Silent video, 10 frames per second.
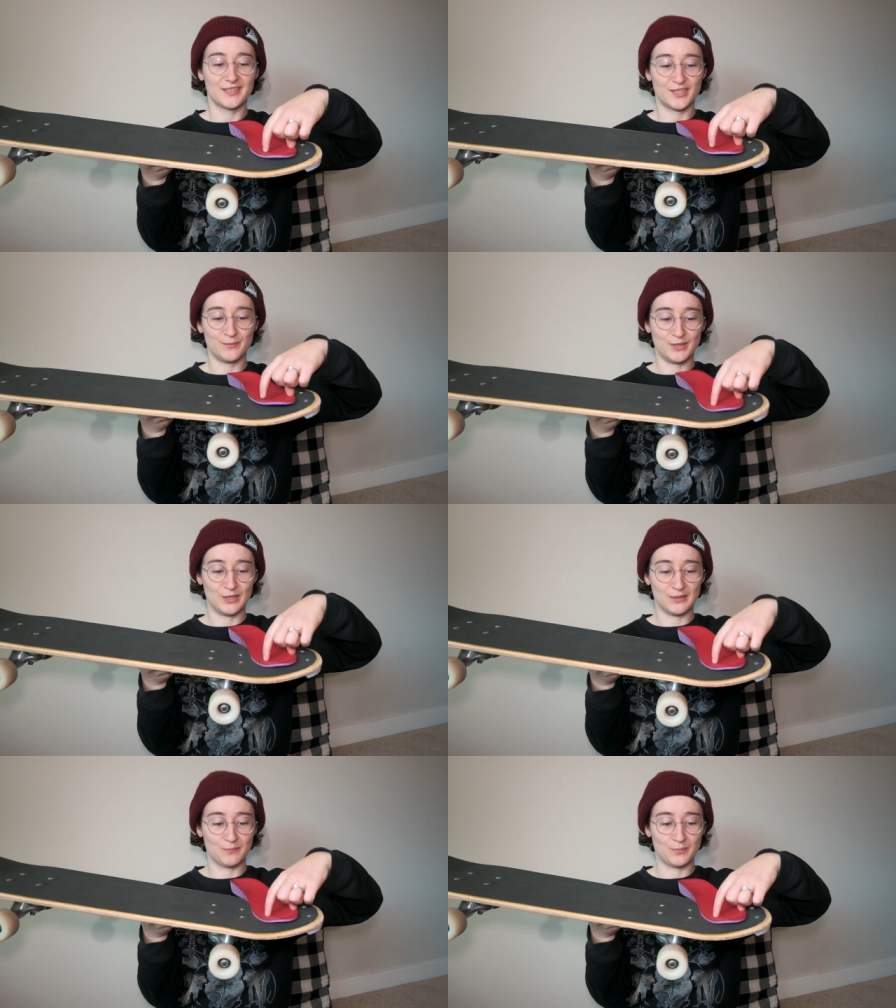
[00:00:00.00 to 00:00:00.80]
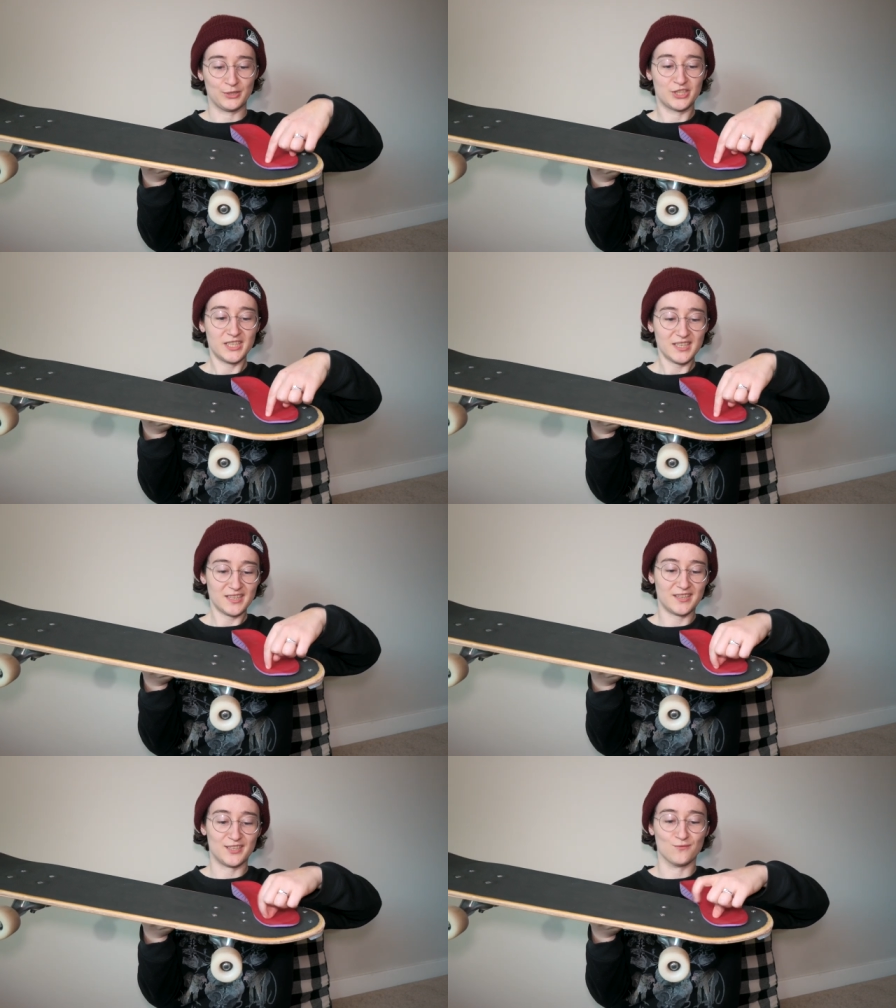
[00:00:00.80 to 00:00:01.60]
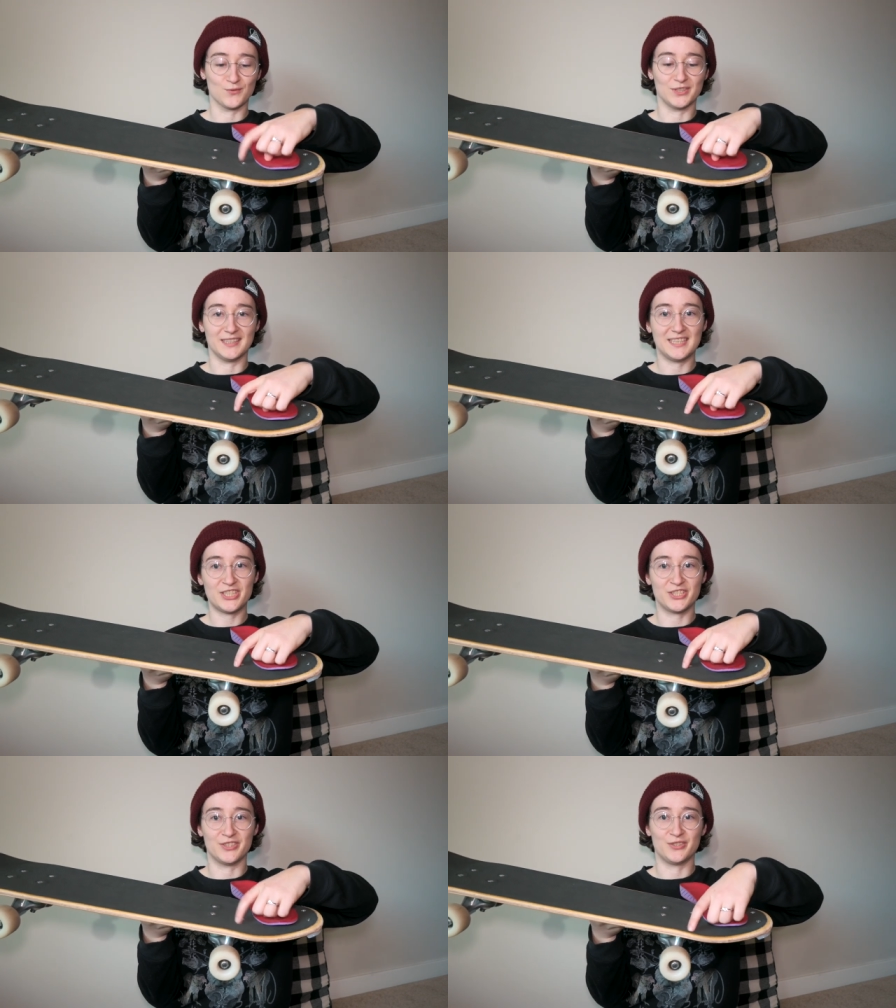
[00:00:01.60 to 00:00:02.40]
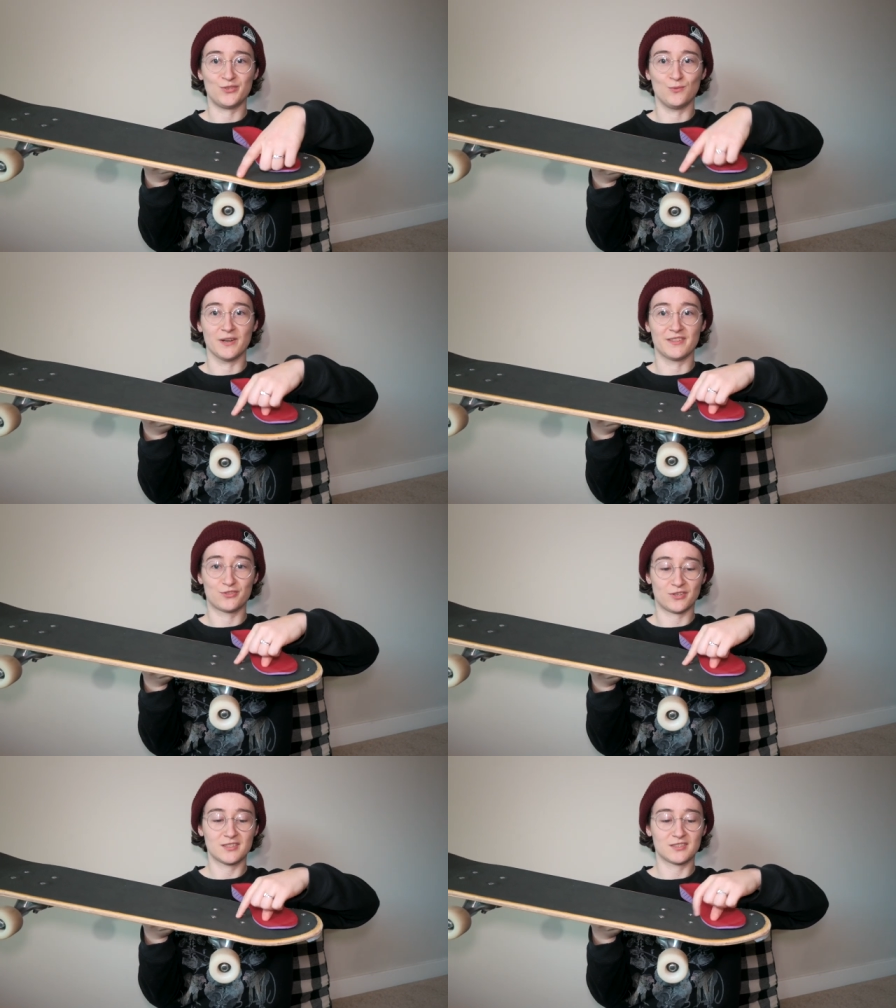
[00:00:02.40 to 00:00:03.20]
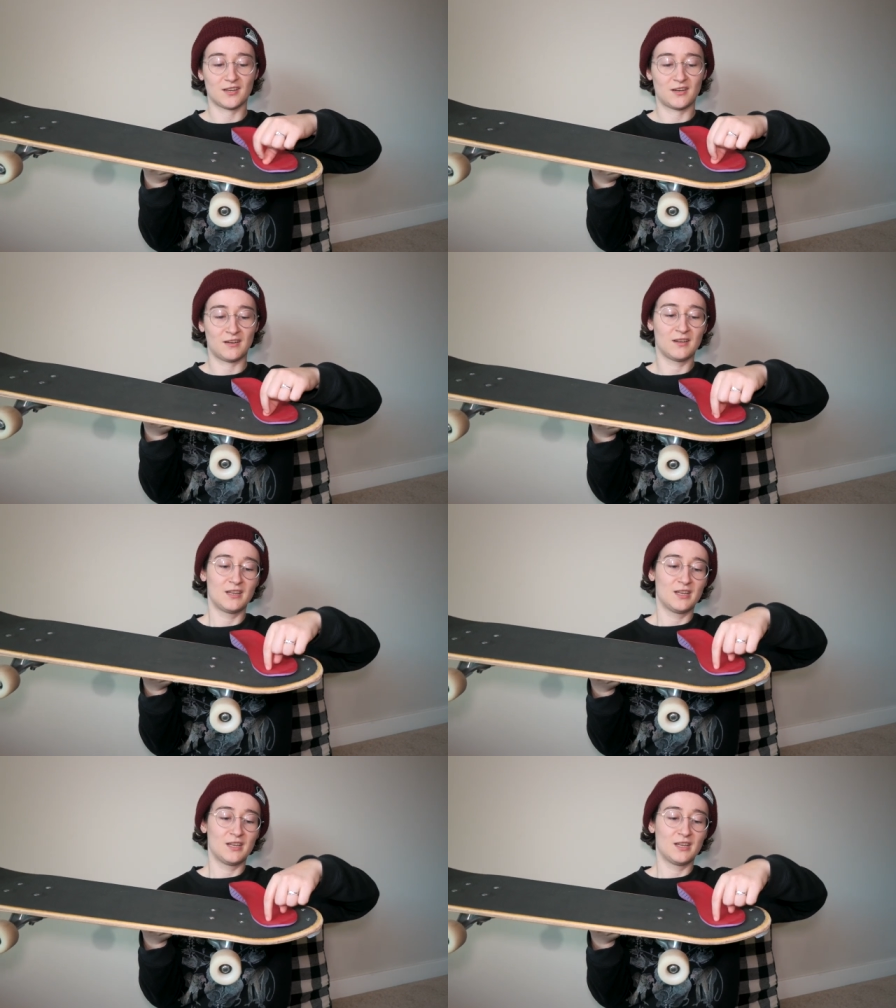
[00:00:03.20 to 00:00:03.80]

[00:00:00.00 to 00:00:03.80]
to be pushing in relation to where the trucks are.